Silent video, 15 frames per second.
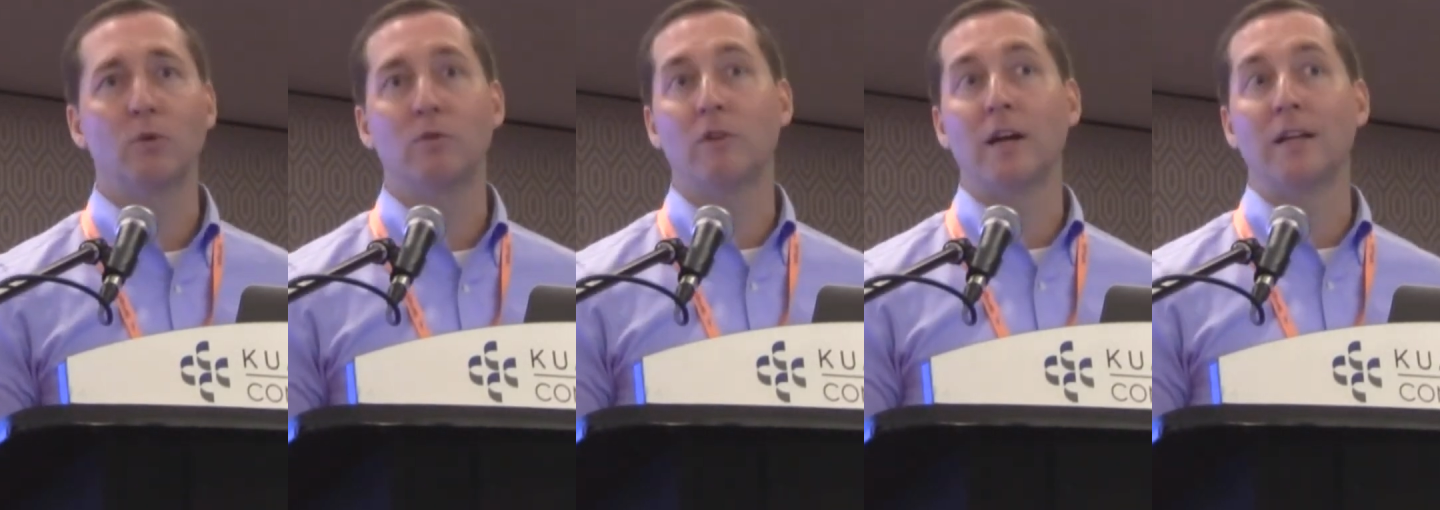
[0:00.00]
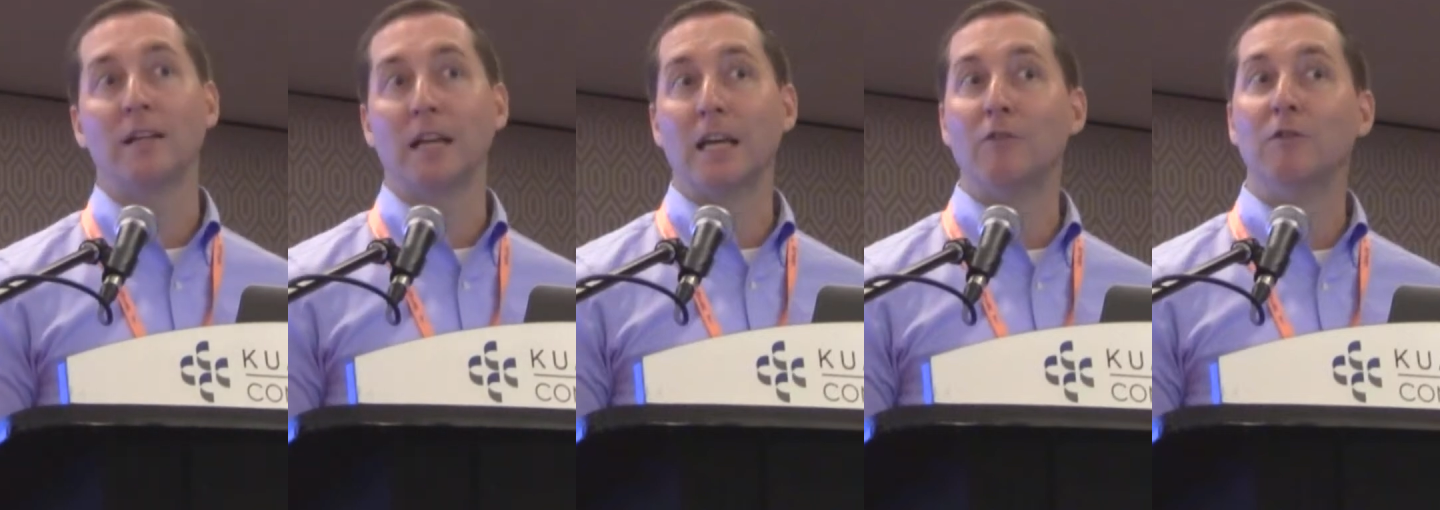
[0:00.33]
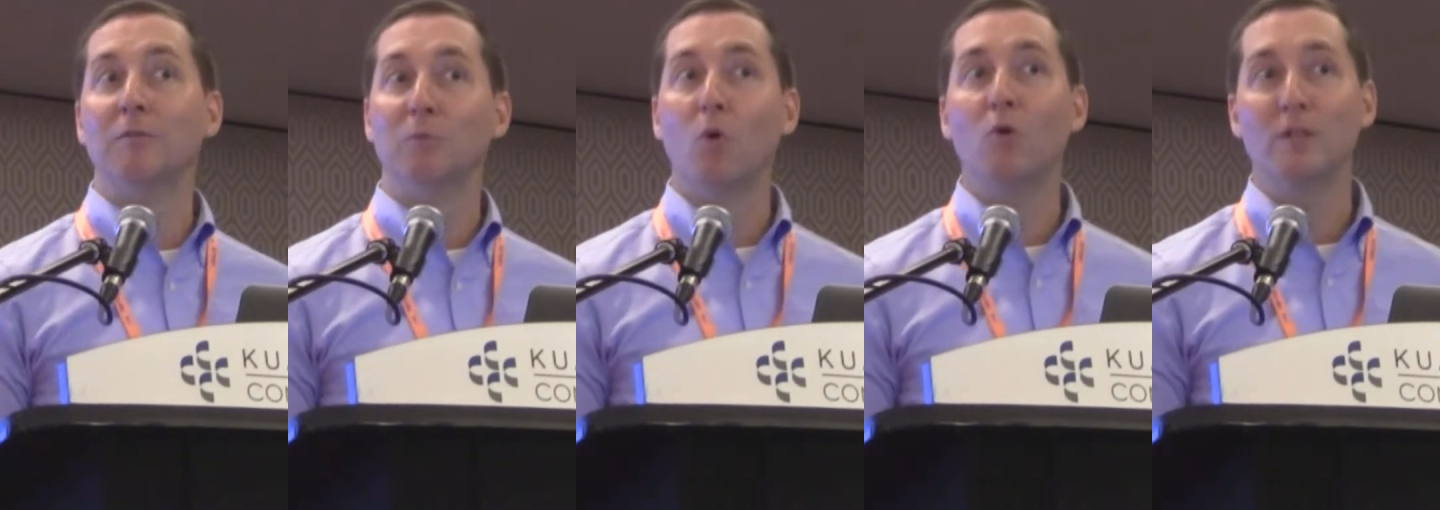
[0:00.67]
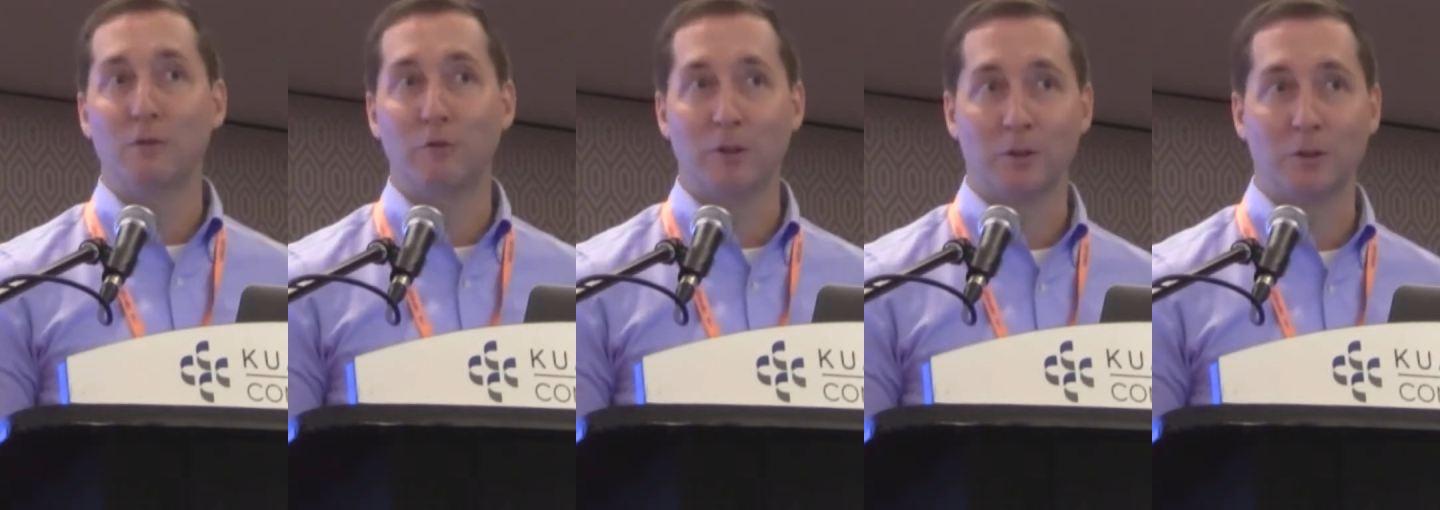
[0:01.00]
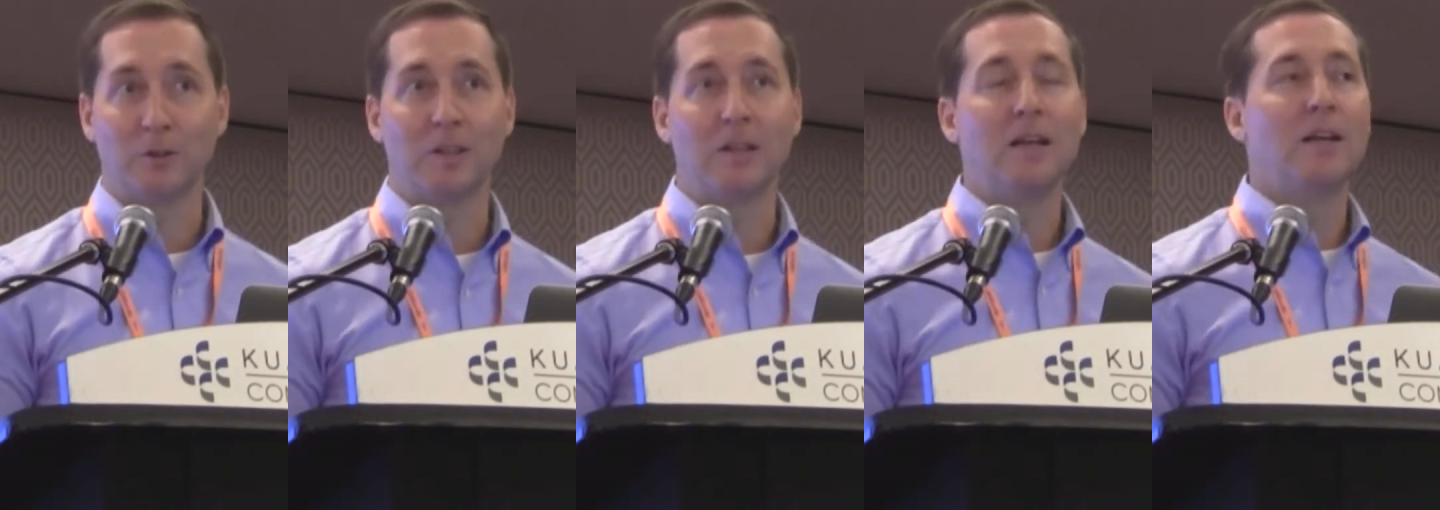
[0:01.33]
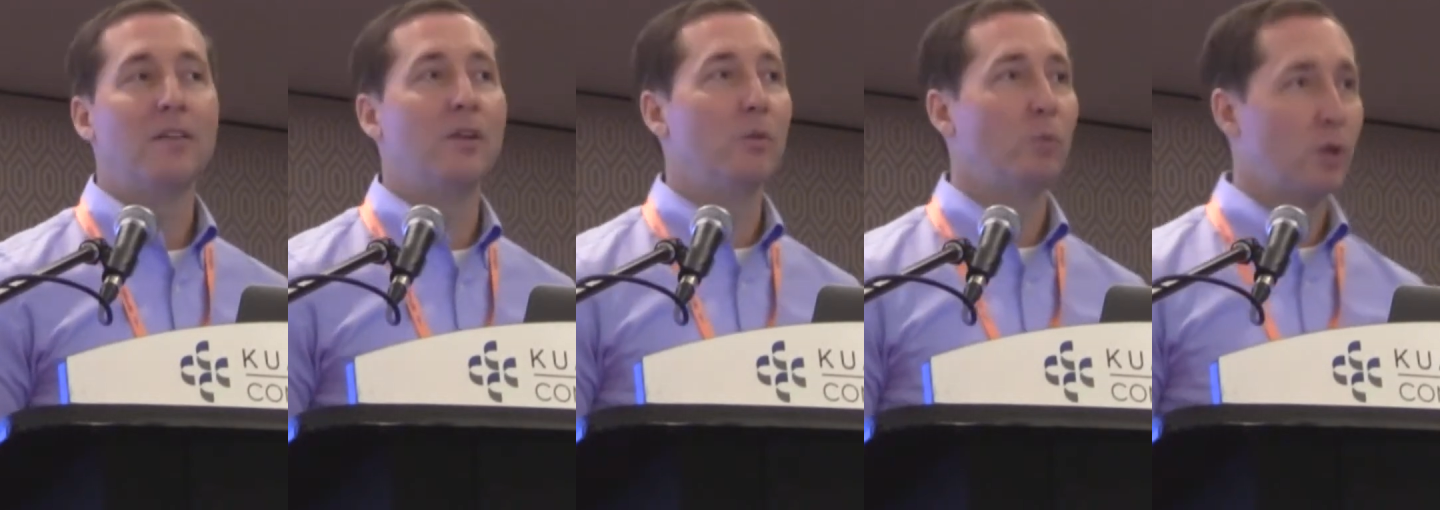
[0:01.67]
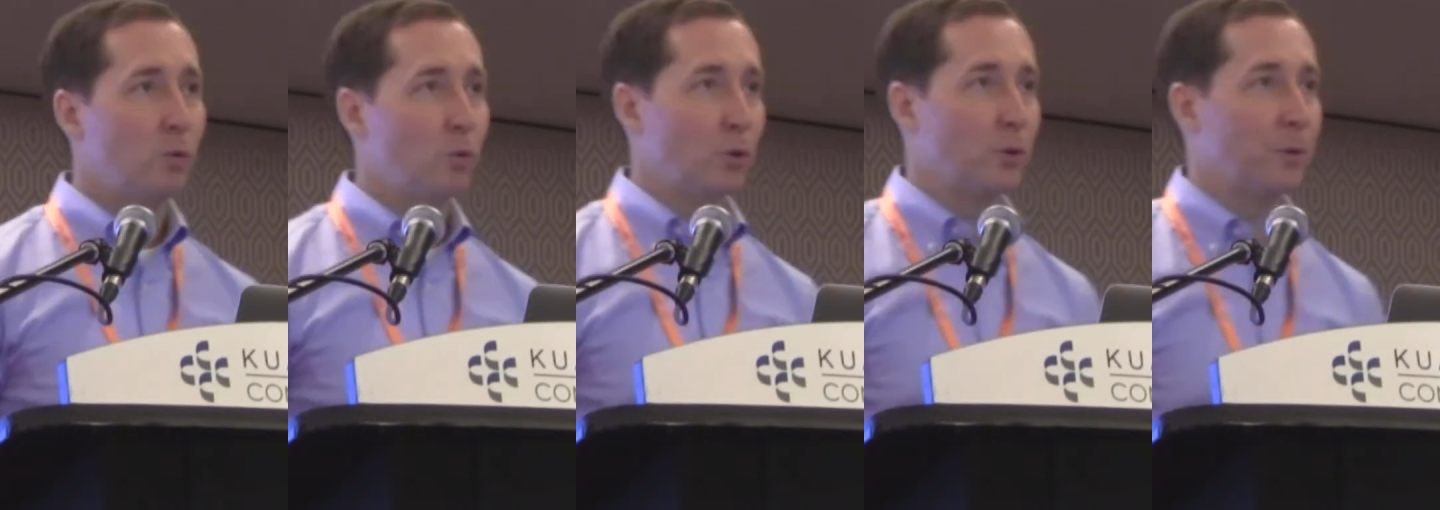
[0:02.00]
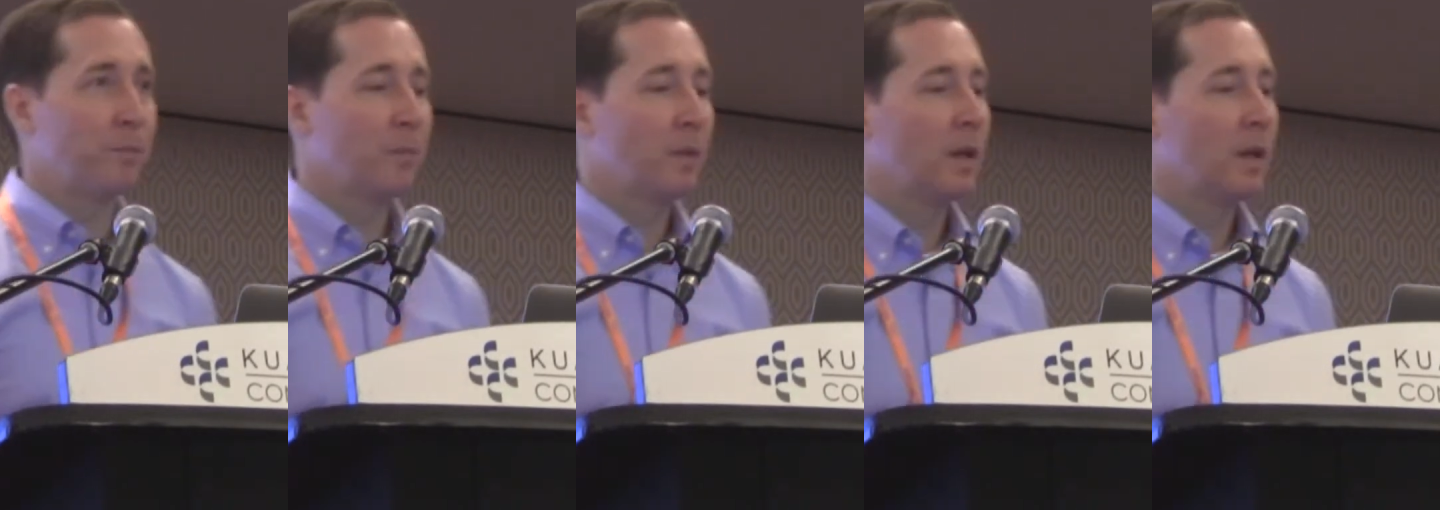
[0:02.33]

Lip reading: would find it even more difficult than we would.